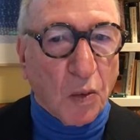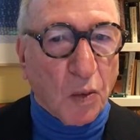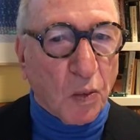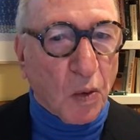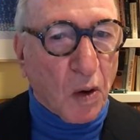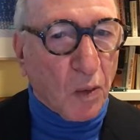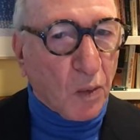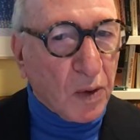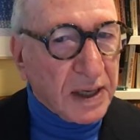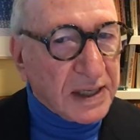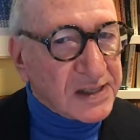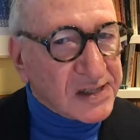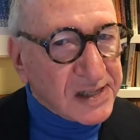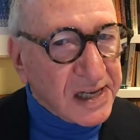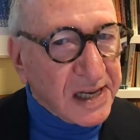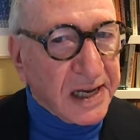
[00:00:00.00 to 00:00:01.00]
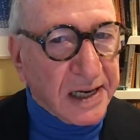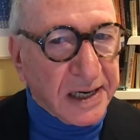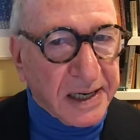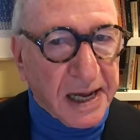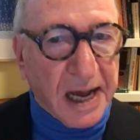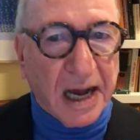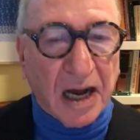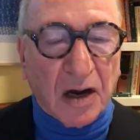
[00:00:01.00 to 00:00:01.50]
What we're seeing
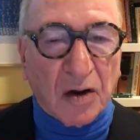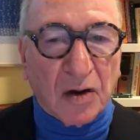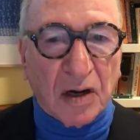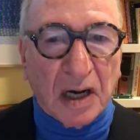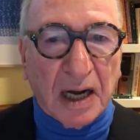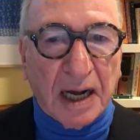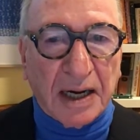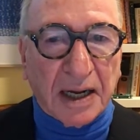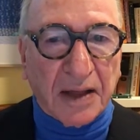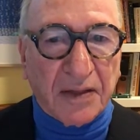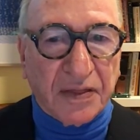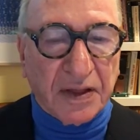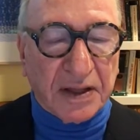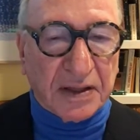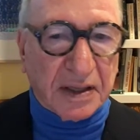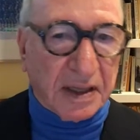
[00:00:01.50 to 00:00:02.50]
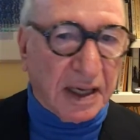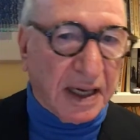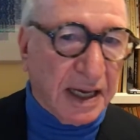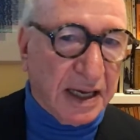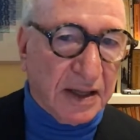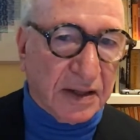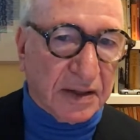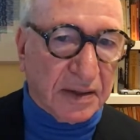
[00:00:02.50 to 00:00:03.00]
now, and I think
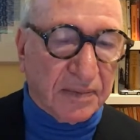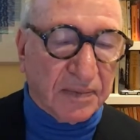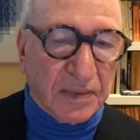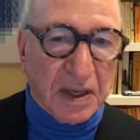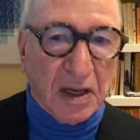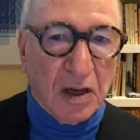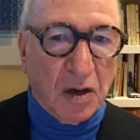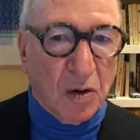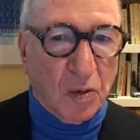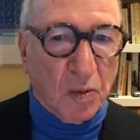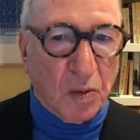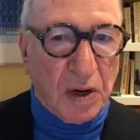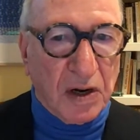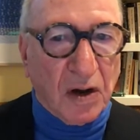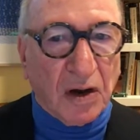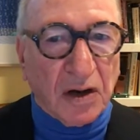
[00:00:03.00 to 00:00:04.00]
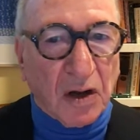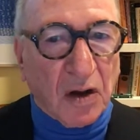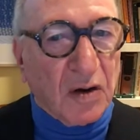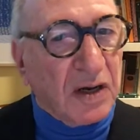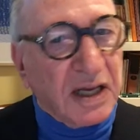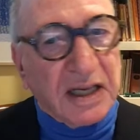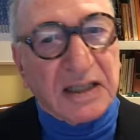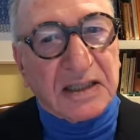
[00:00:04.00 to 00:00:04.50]
here, we're not
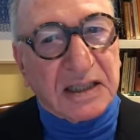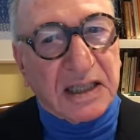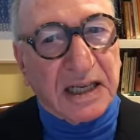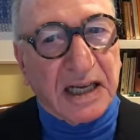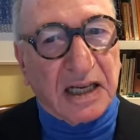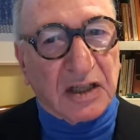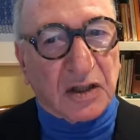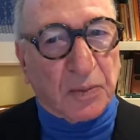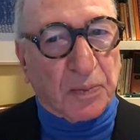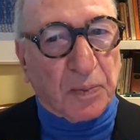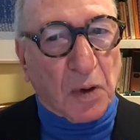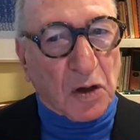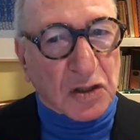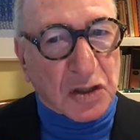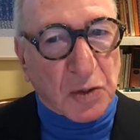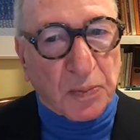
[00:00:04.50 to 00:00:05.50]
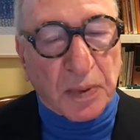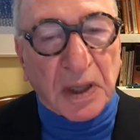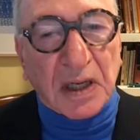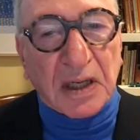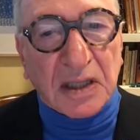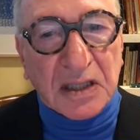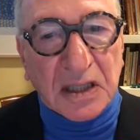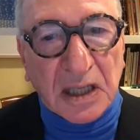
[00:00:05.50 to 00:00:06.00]
only seeing the
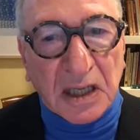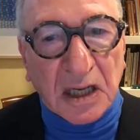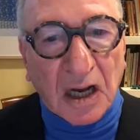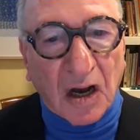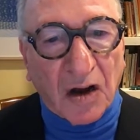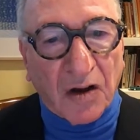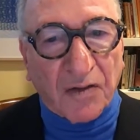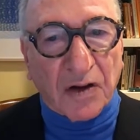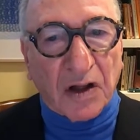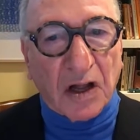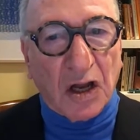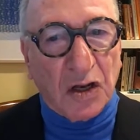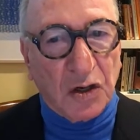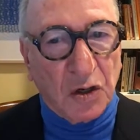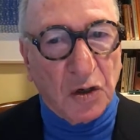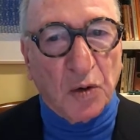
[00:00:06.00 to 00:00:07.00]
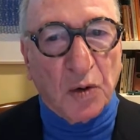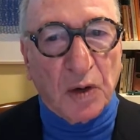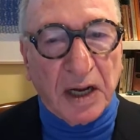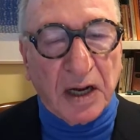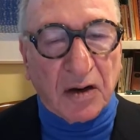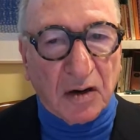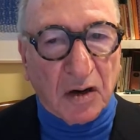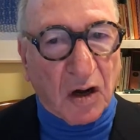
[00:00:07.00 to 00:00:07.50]
possibility of a new
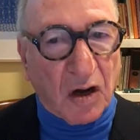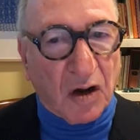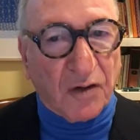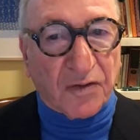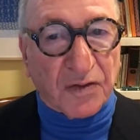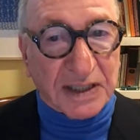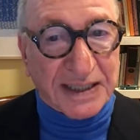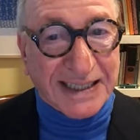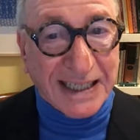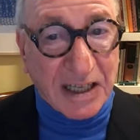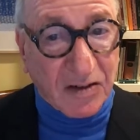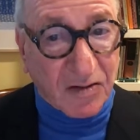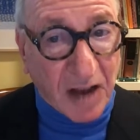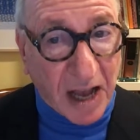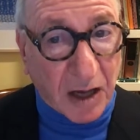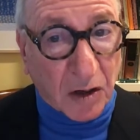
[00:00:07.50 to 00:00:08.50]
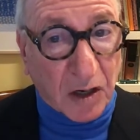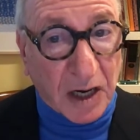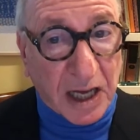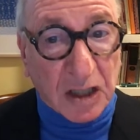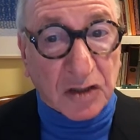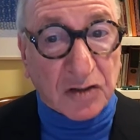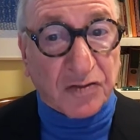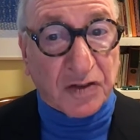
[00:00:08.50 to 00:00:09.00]
era of
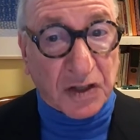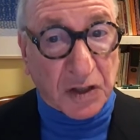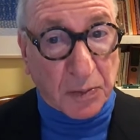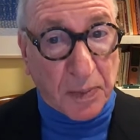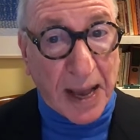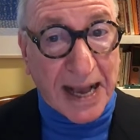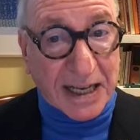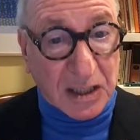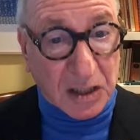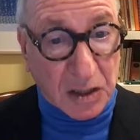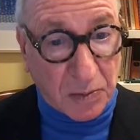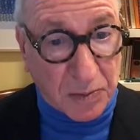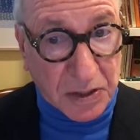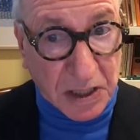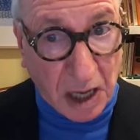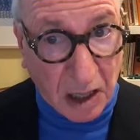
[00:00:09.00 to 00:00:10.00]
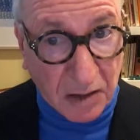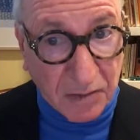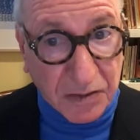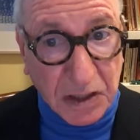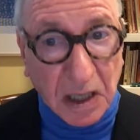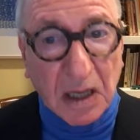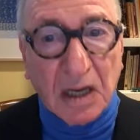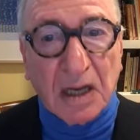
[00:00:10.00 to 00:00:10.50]
deregulation for the banks
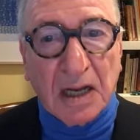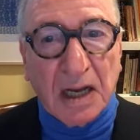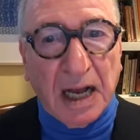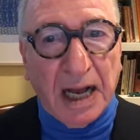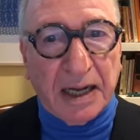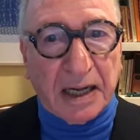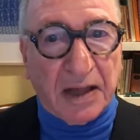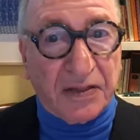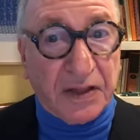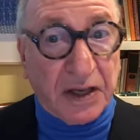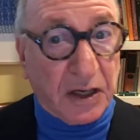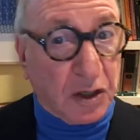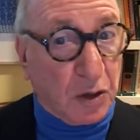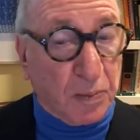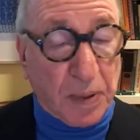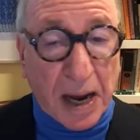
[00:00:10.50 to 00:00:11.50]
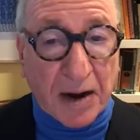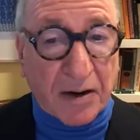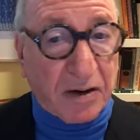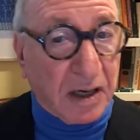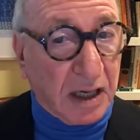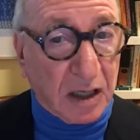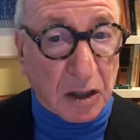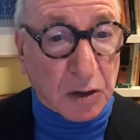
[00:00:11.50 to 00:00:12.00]
themselves, and I think your
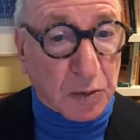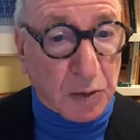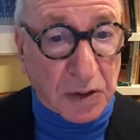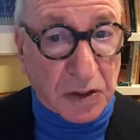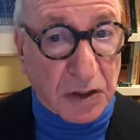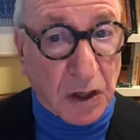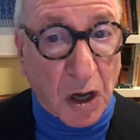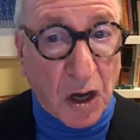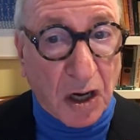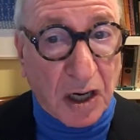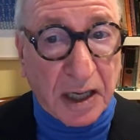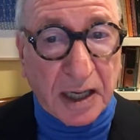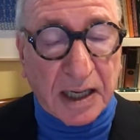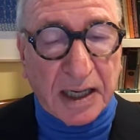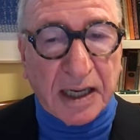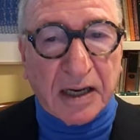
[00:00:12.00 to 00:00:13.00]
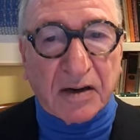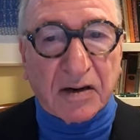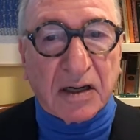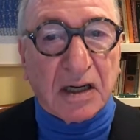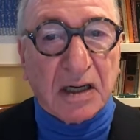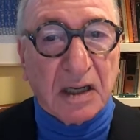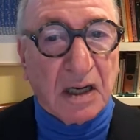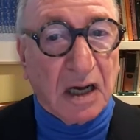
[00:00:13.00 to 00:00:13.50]
parallels with an earlier
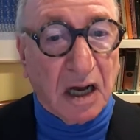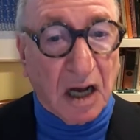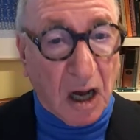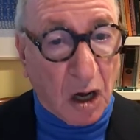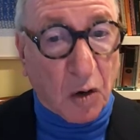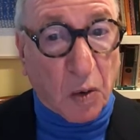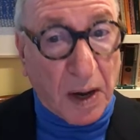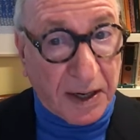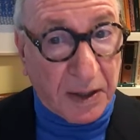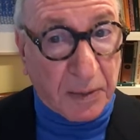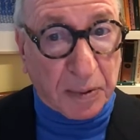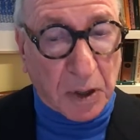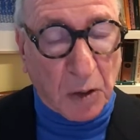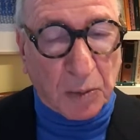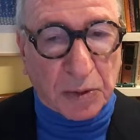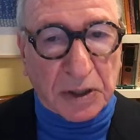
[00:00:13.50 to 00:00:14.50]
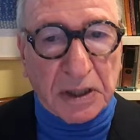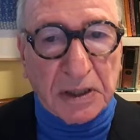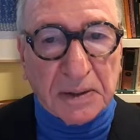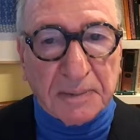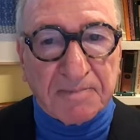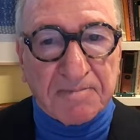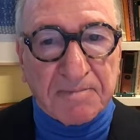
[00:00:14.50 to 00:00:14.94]
era are quite appropriate.